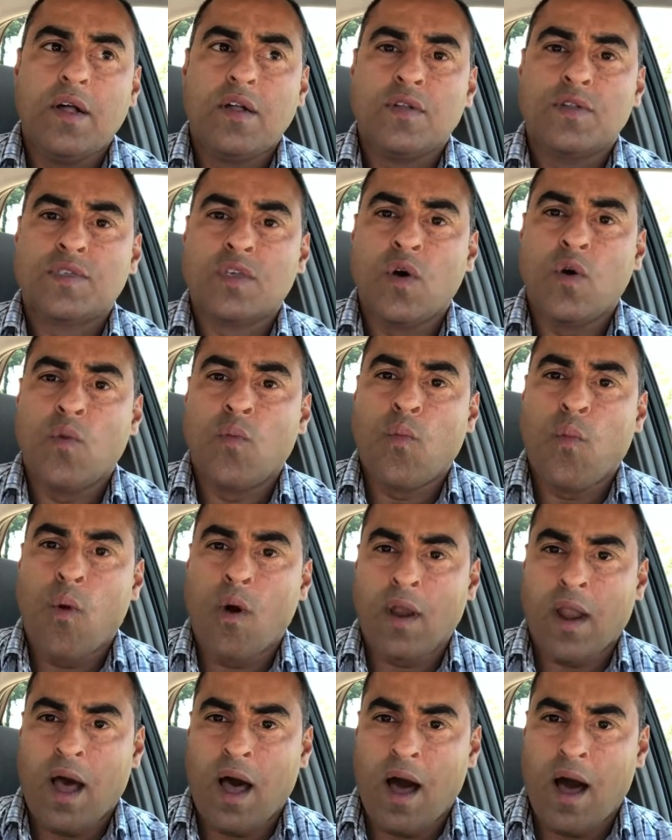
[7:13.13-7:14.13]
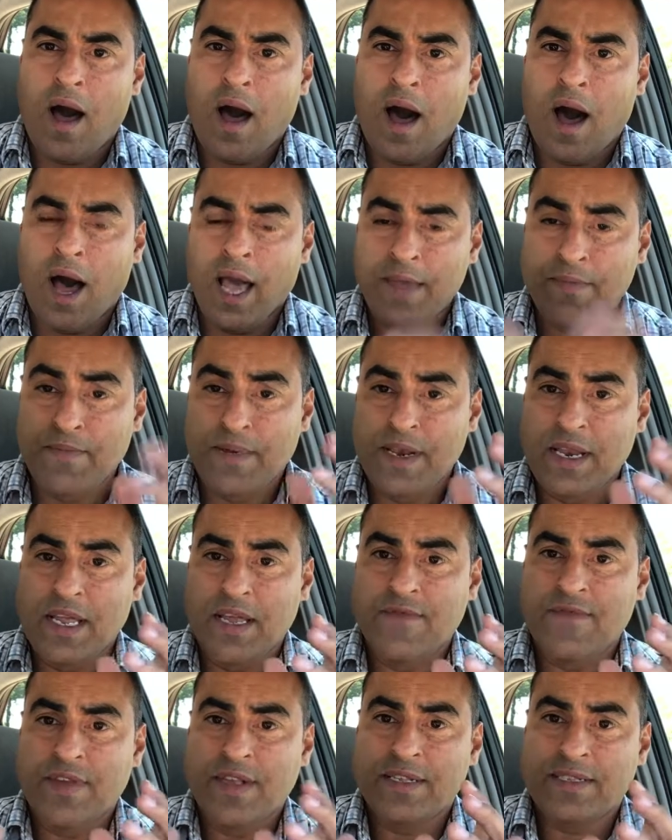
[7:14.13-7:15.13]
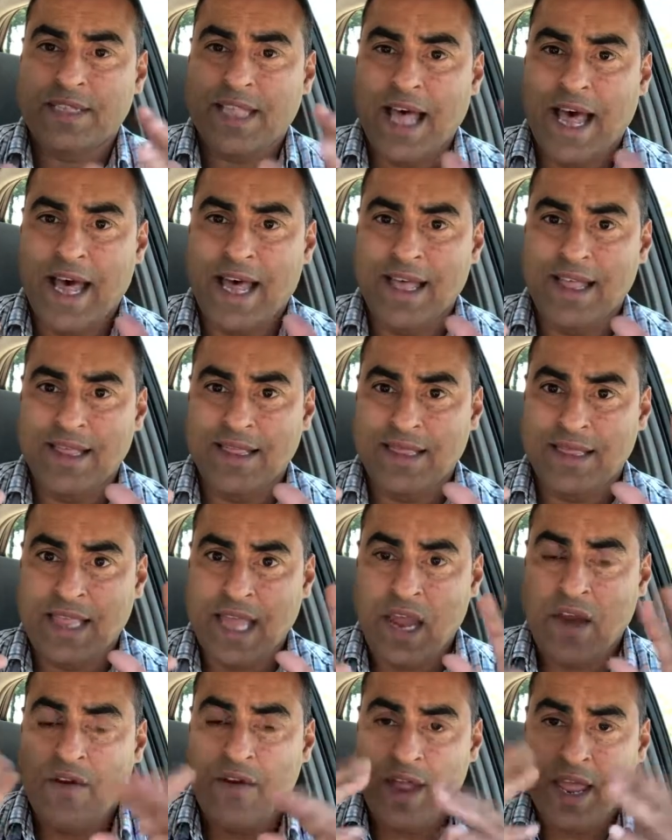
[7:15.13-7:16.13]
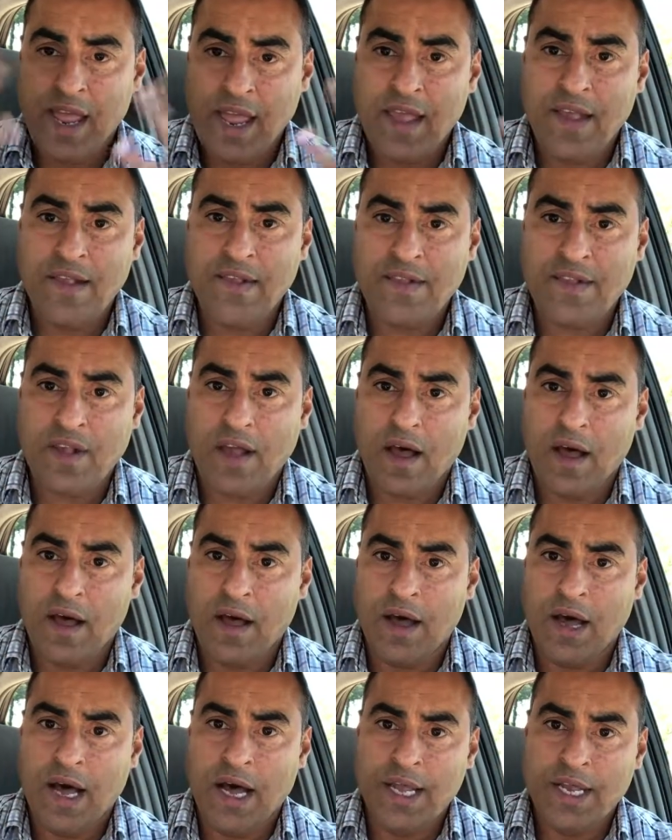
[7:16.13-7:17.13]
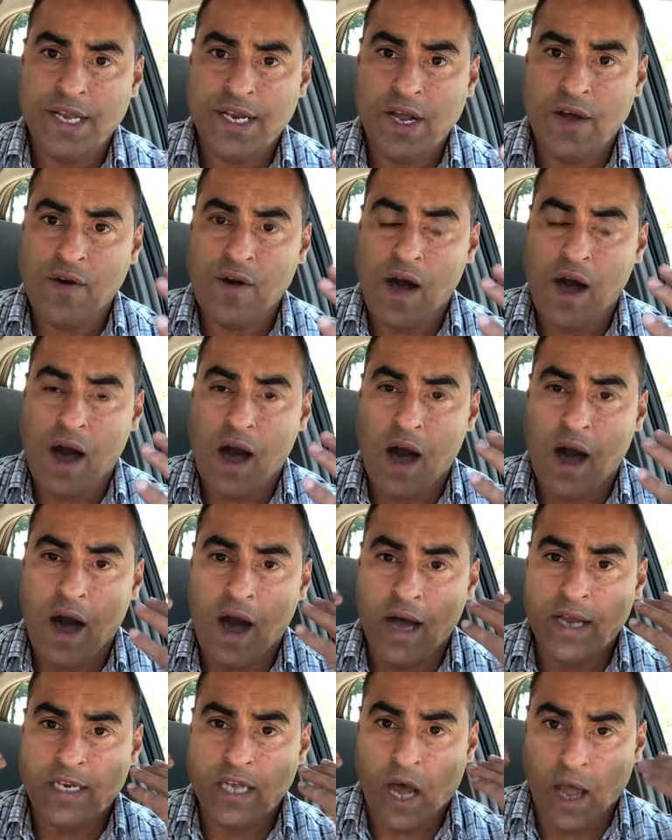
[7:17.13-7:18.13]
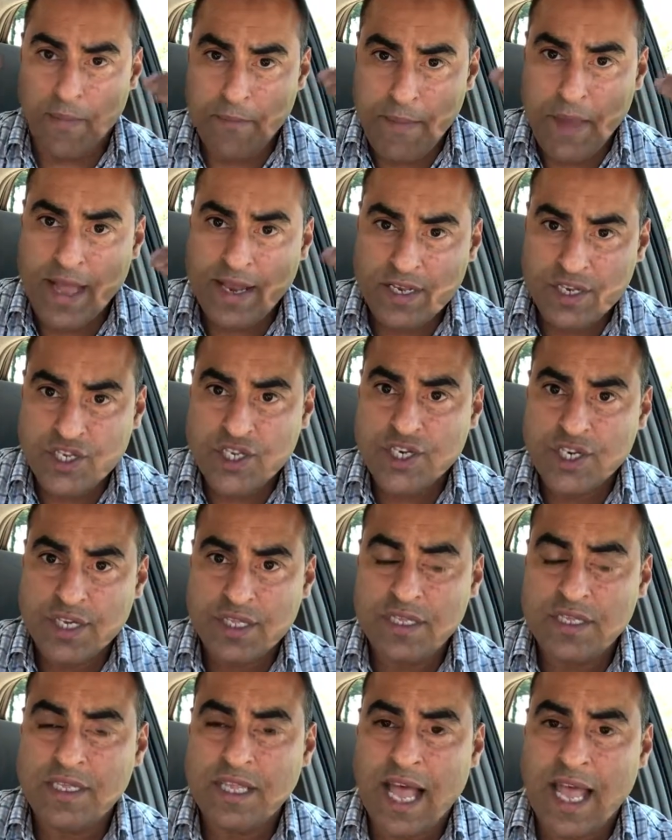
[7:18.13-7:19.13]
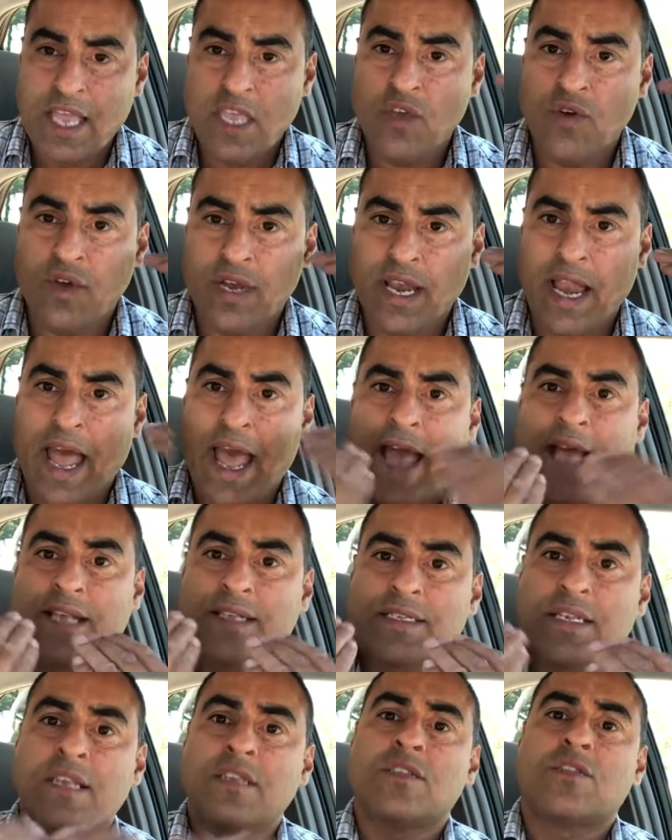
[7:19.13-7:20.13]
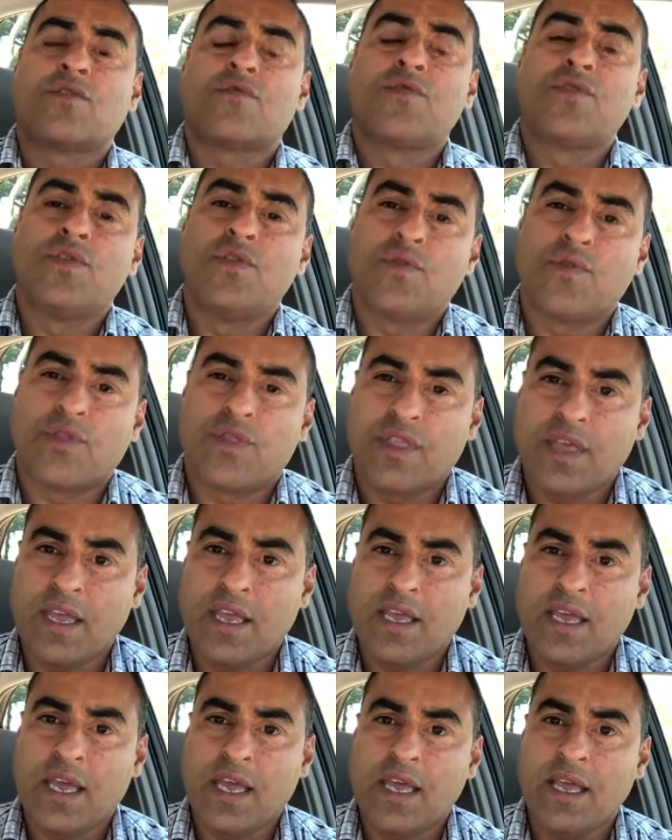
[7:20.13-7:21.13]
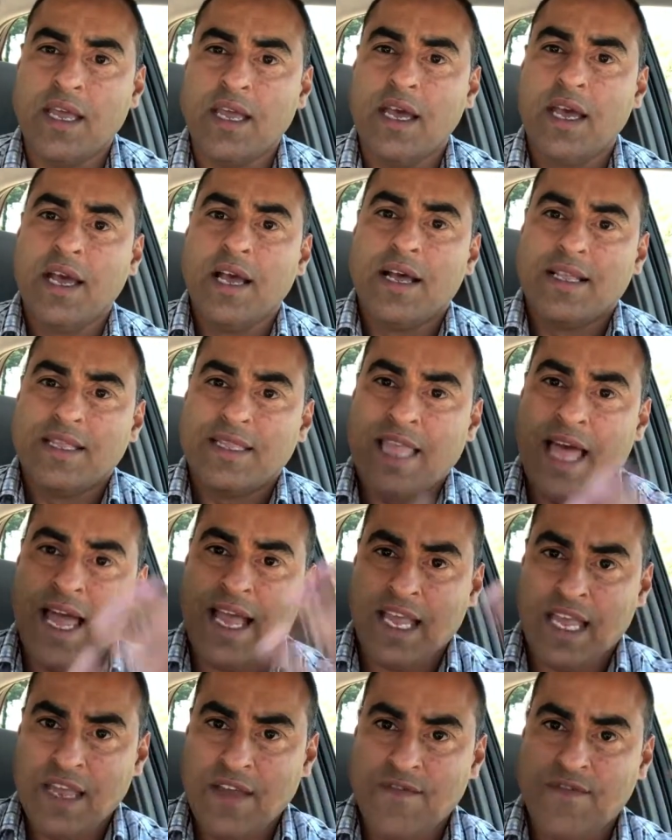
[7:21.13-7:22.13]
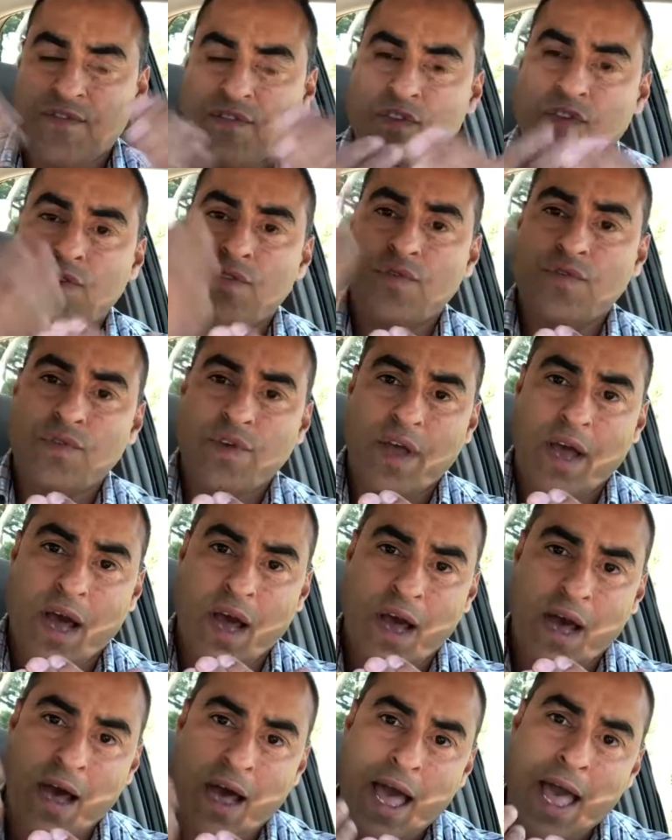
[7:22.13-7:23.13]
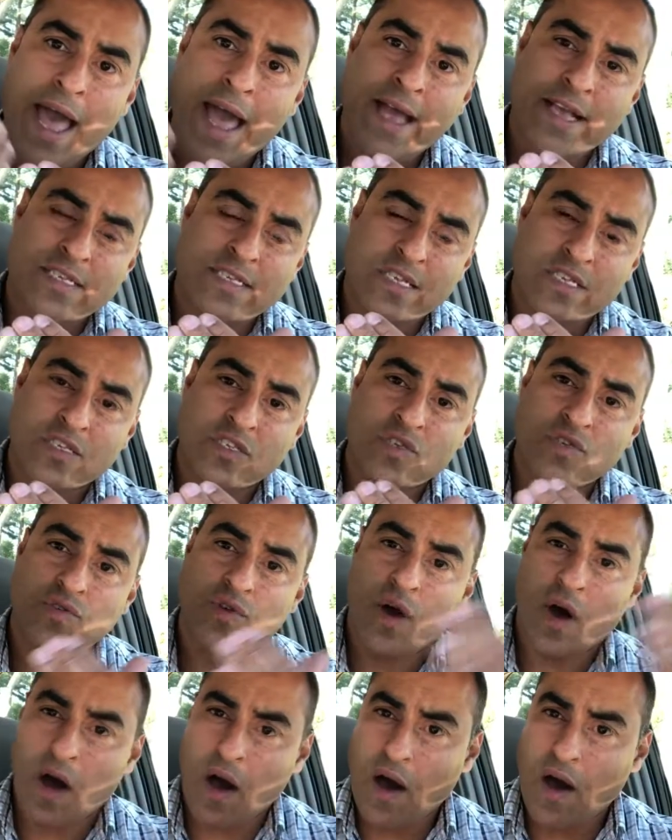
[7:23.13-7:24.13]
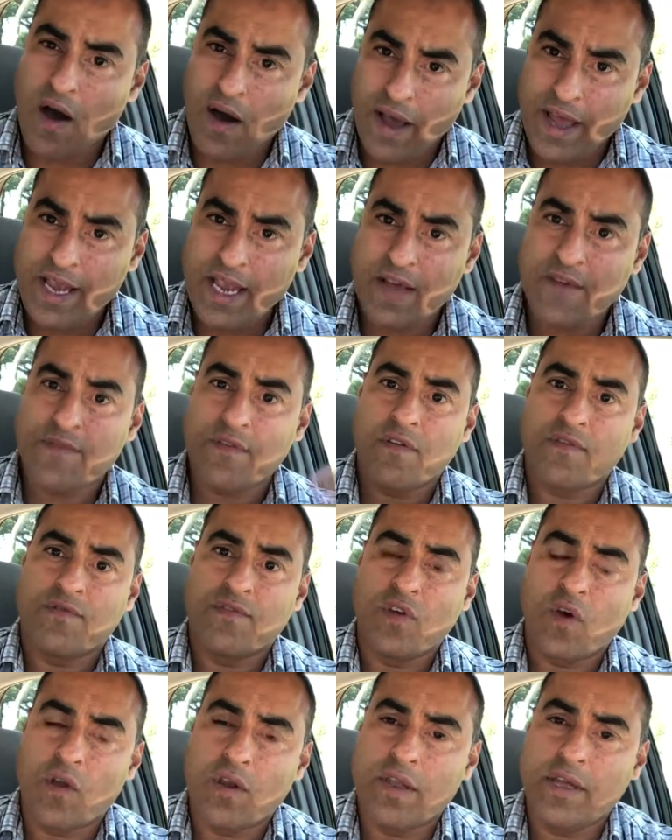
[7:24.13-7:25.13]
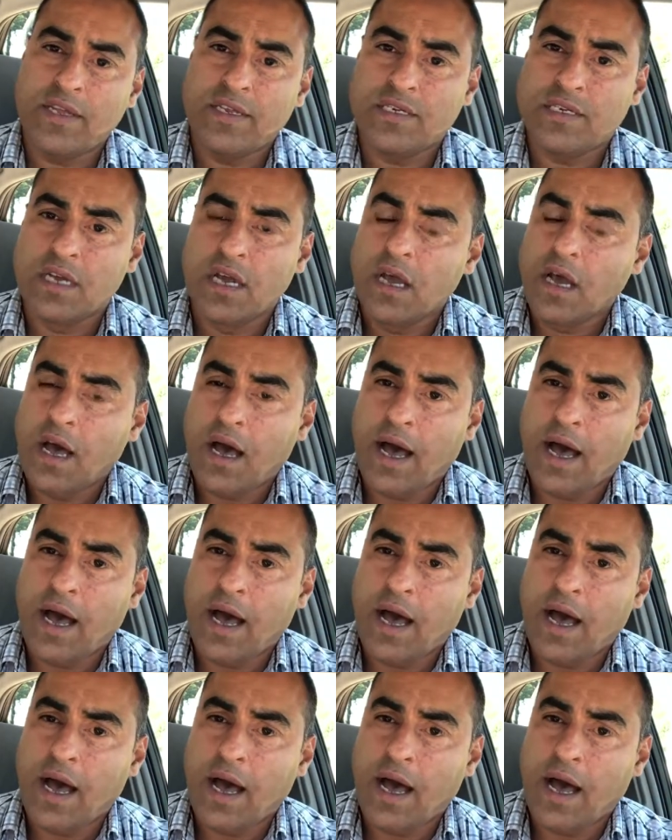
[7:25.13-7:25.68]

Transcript: So what I believe is that there is a dimension that you can access through your thinking that gives you access to a high level of knowledge,